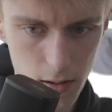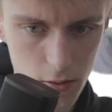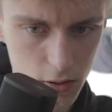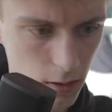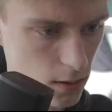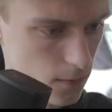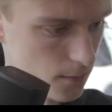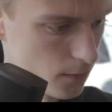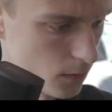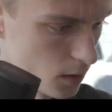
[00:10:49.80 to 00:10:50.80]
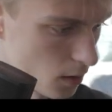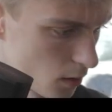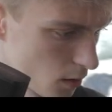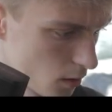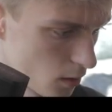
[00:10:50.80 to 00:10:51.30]
usually.
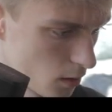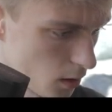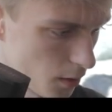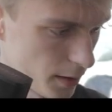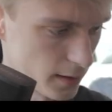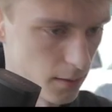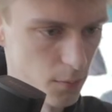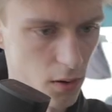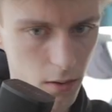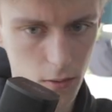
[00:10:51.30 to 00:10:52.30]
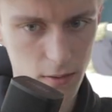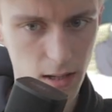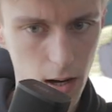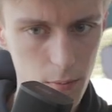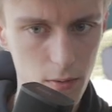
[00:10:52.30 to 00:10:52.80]
All right, and the particle
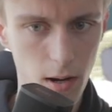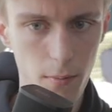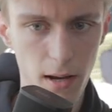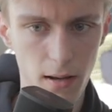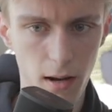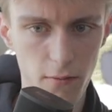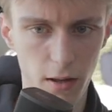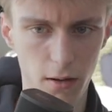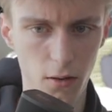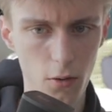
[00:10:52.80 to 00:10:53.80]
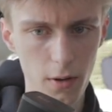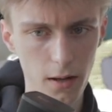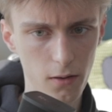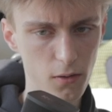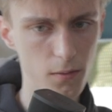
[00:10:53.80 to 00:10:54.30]
type, you can make it kind of like glow a
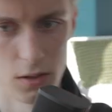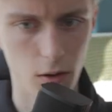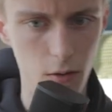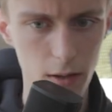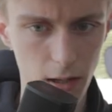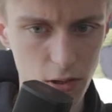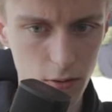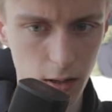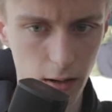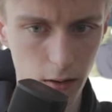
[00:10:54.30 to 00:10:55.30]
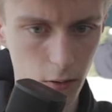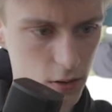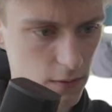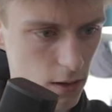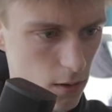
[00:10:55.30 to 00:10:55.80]
little. So you can choose like glow
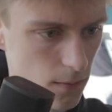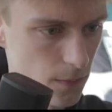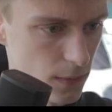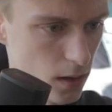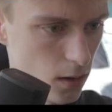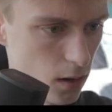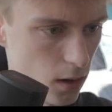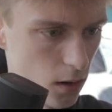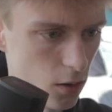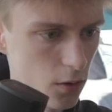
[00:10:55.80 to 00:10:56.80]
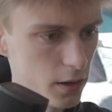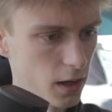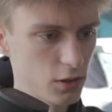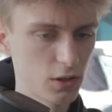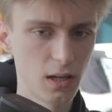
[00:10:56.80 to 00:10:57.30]
sphere, or you
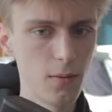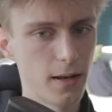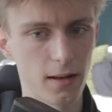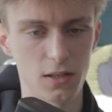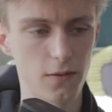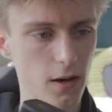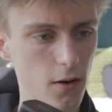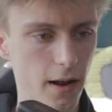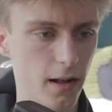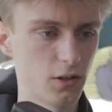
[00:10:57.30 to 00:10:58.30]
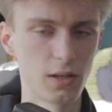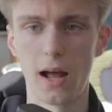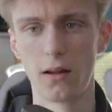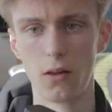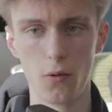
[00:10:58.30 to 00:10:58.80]
can just keep it at sphere and then just
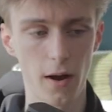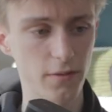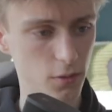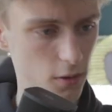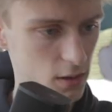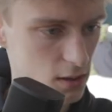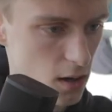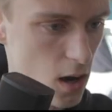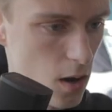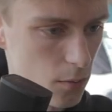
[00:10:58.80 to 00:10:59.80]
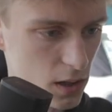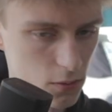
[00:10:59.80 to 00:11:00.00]
add a glow afterwards. But